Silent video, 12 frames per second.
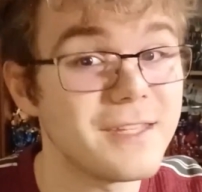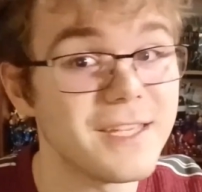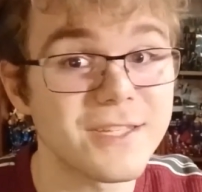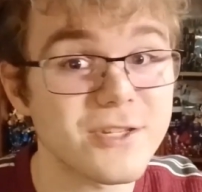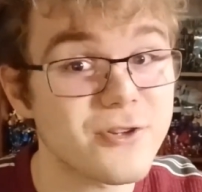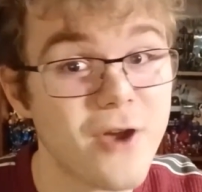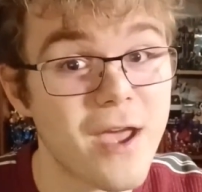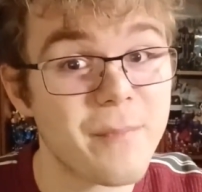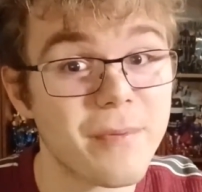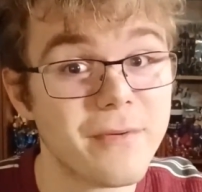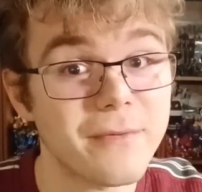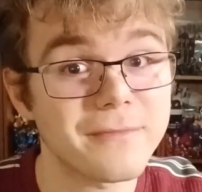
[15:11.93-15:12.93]
It's a
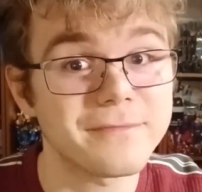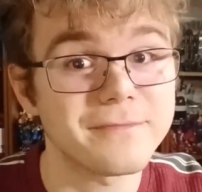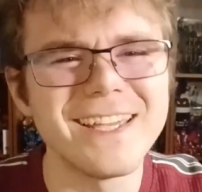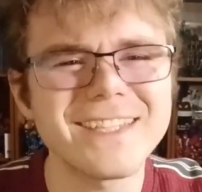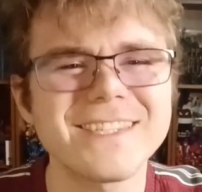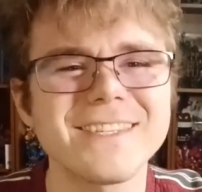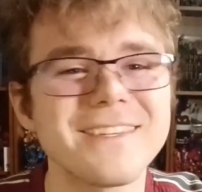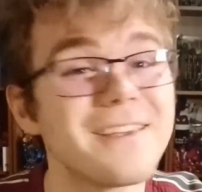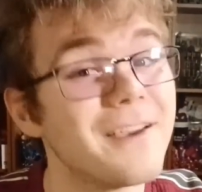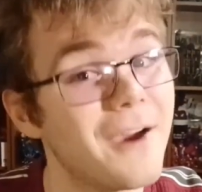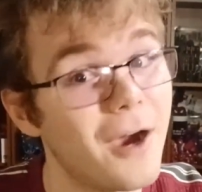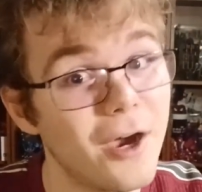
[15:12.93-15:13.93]
trap. It's
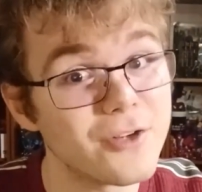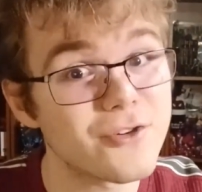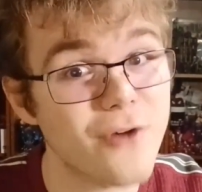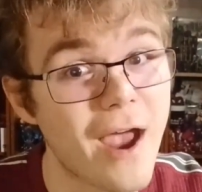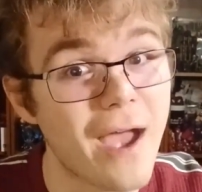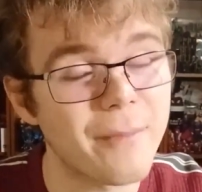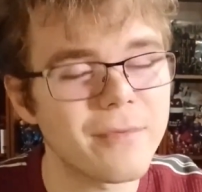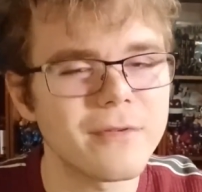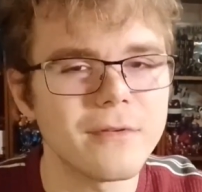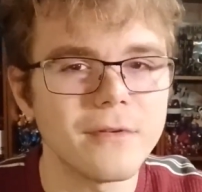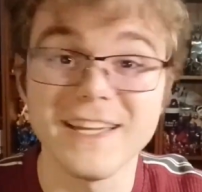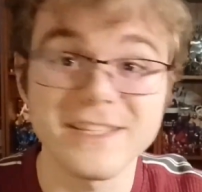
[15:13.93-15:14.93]
a trap.
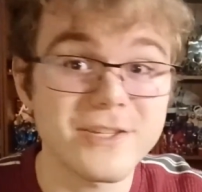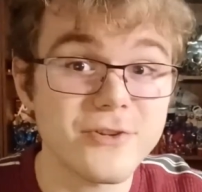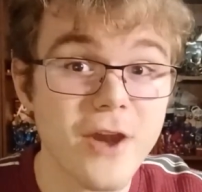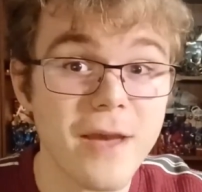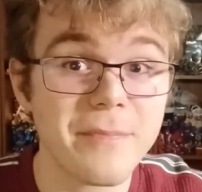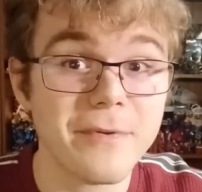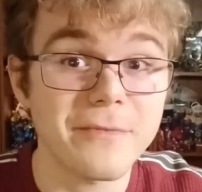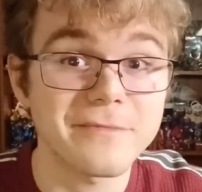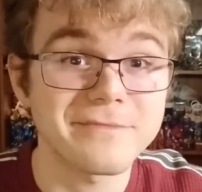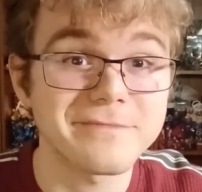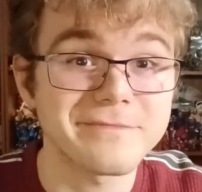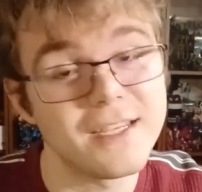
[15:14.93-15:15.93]
It's a trap.
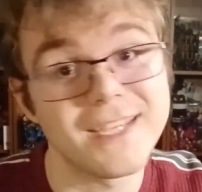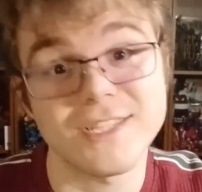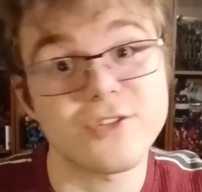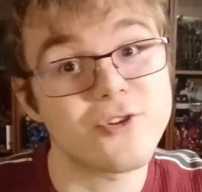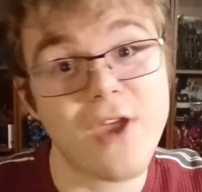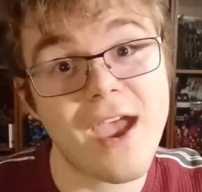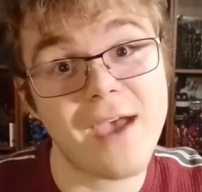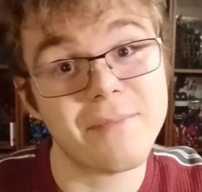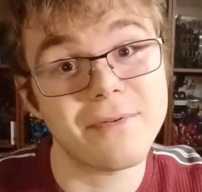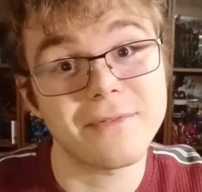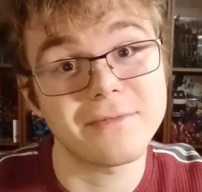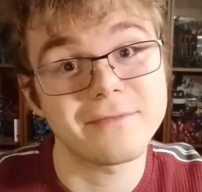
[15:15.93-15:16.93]
It's a trap.
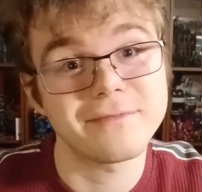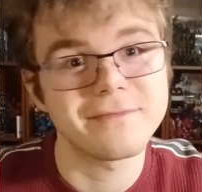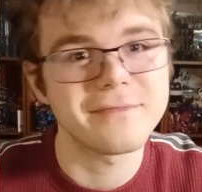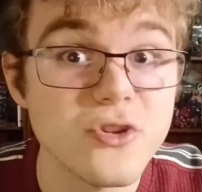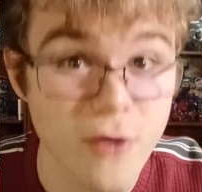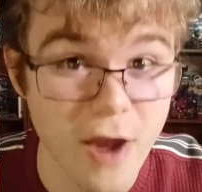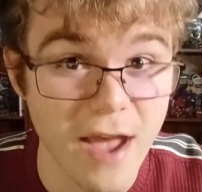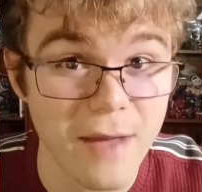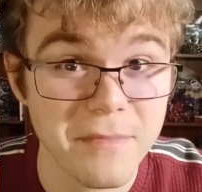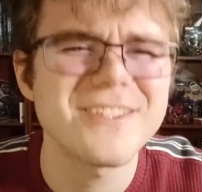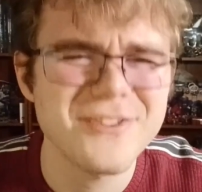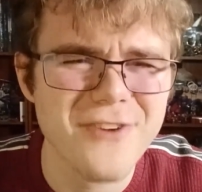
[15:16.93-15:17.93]
Trap.
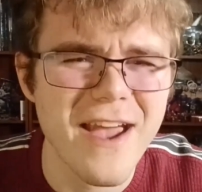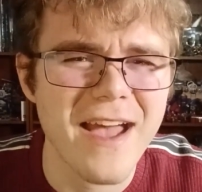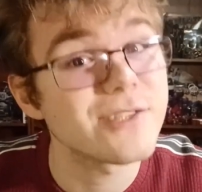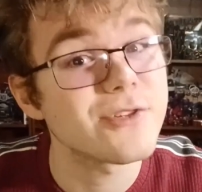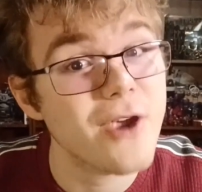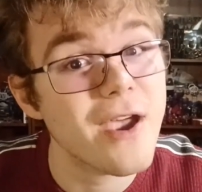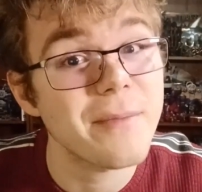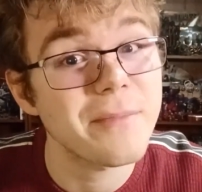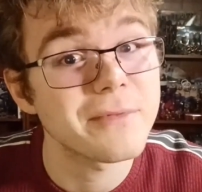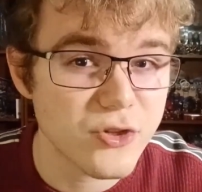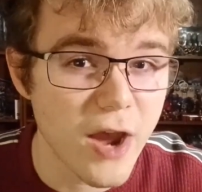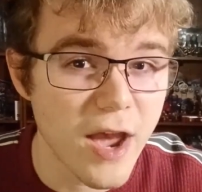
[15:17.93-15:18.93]
Trap.
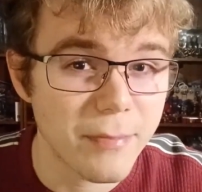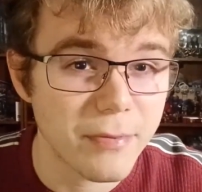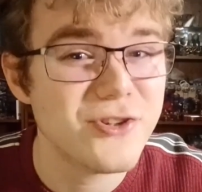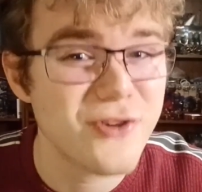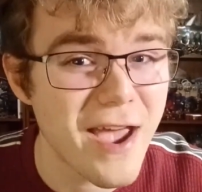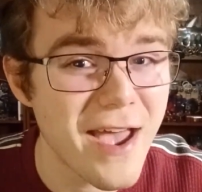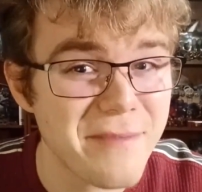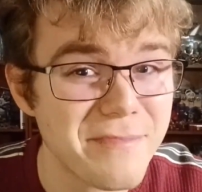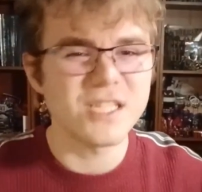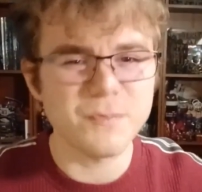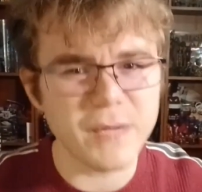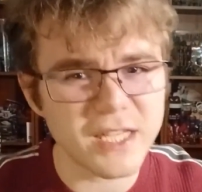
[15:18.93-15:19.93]
Trap. Trap.
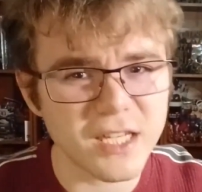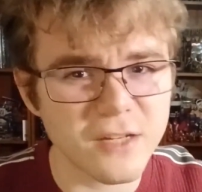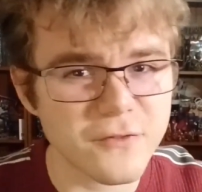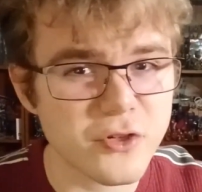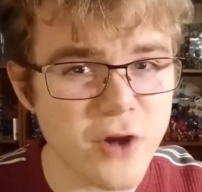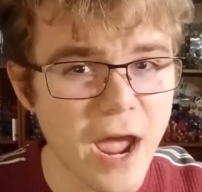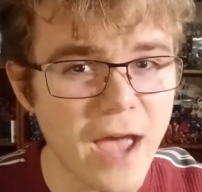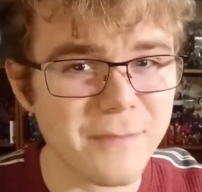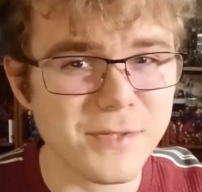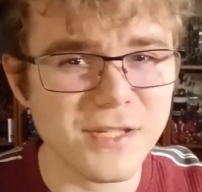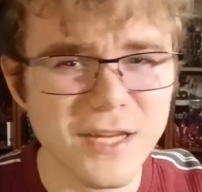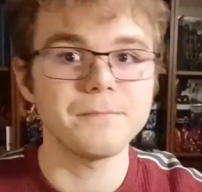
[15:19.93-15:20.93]
Trap. Speaking of
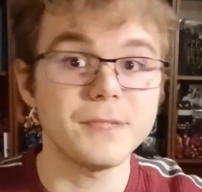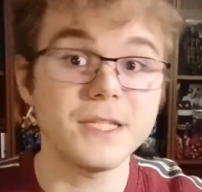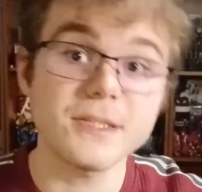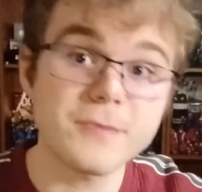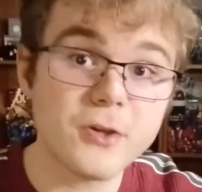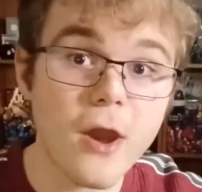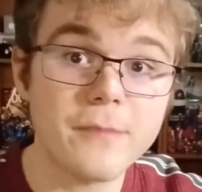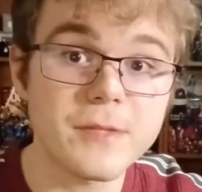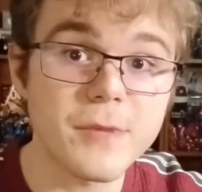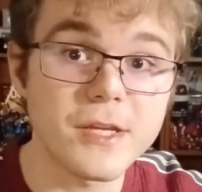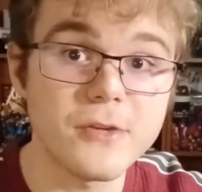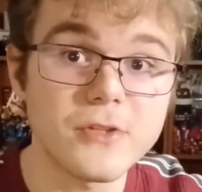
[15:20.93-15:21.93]
traps, please subscribe to
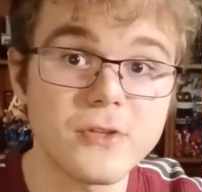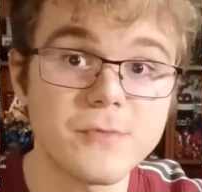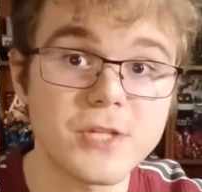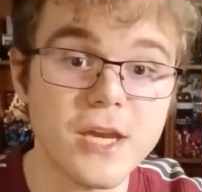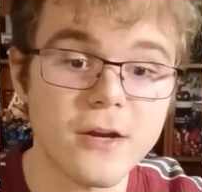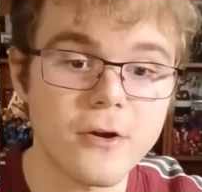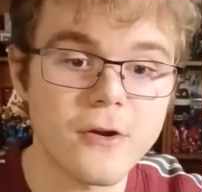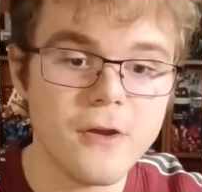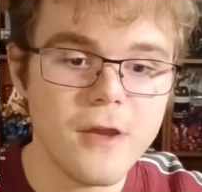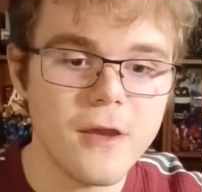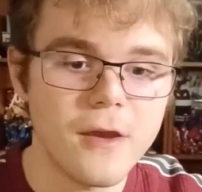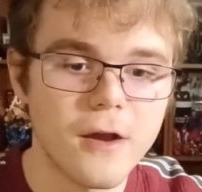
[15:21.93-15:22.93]
my YouTube channel.
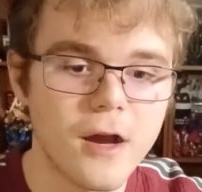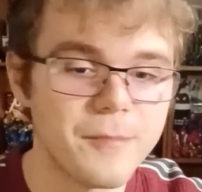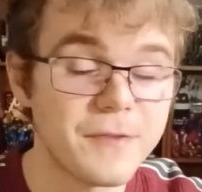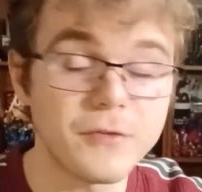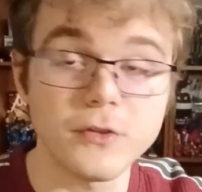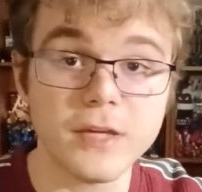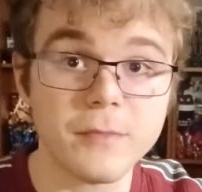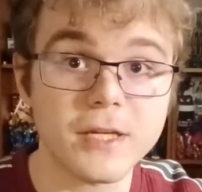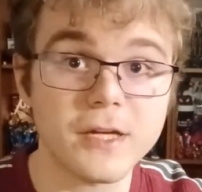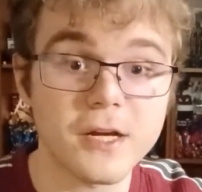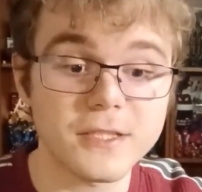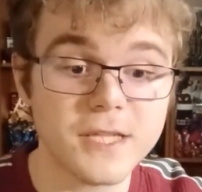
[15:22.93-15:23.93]
If you like my
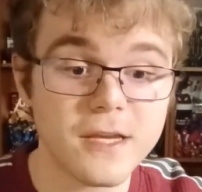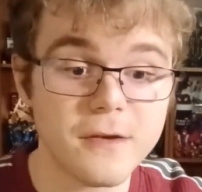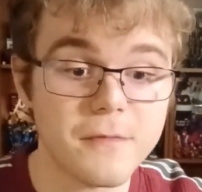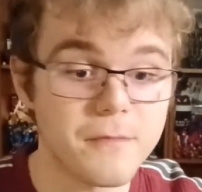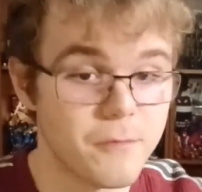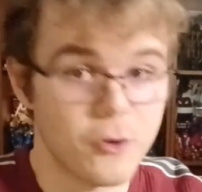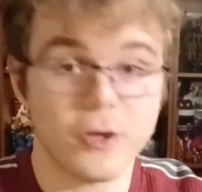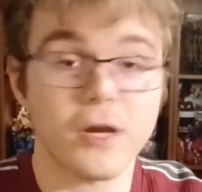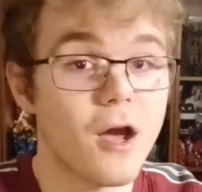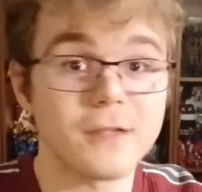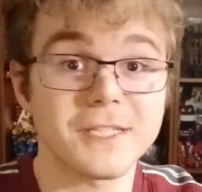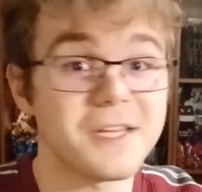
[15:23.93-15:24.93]
content, more
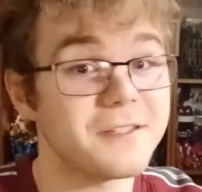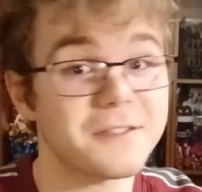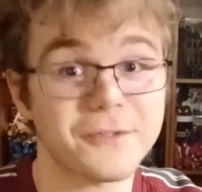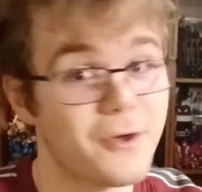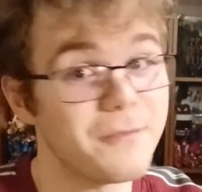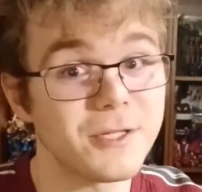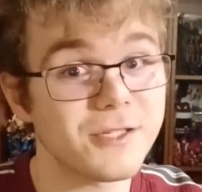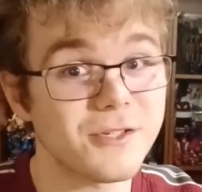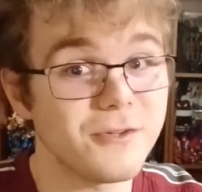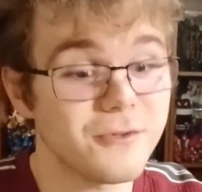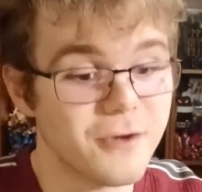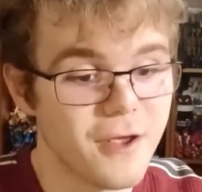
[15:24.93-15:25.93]
content coming
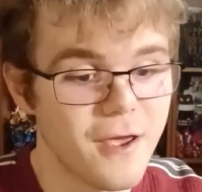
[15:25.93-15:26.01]
soon.